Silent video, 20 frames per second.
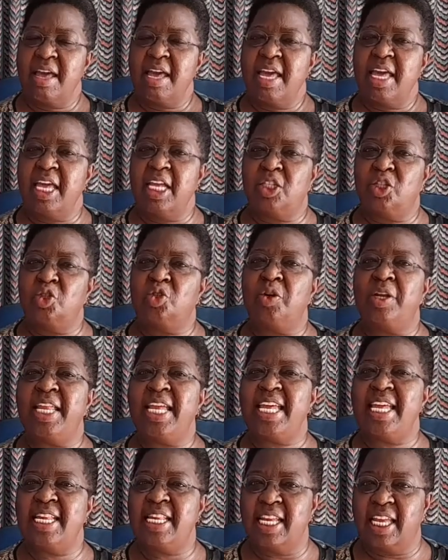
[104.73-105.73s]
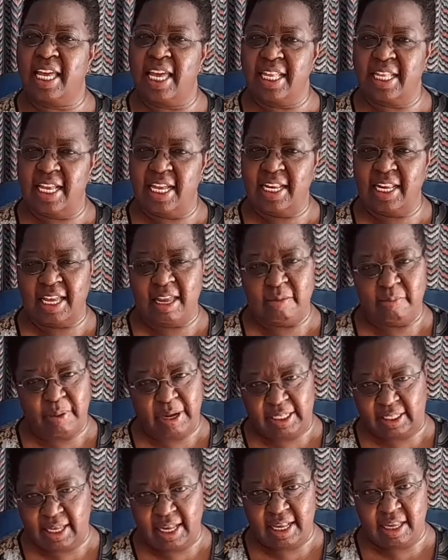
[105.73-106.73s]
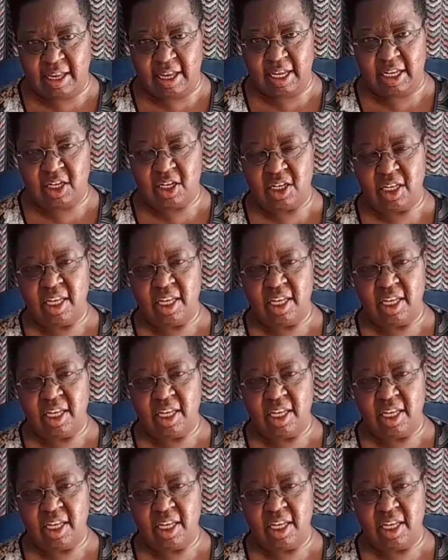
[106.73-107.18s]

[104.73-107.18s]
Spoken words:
It's usually indicated in percentage,